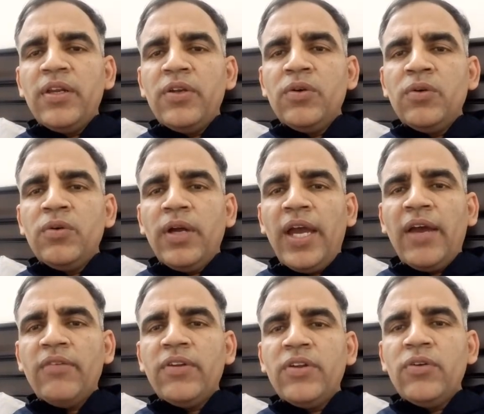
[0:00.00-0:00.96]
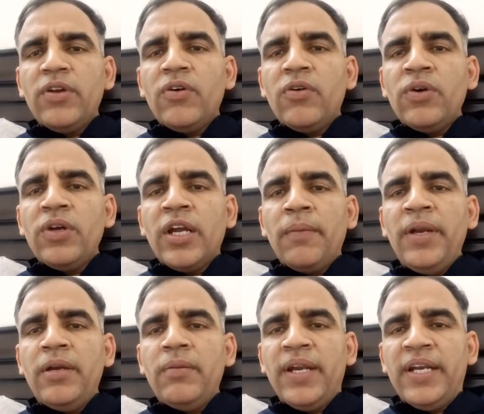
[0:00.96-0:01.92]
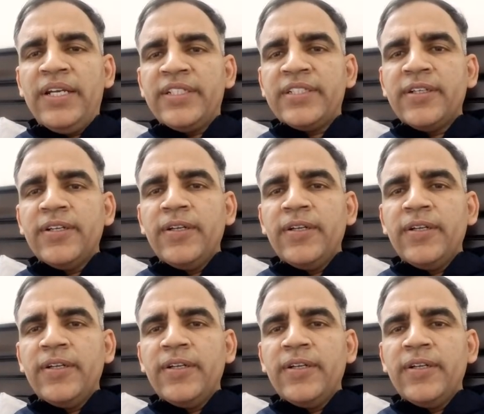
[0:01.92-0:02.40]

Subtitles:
you have your own commitments,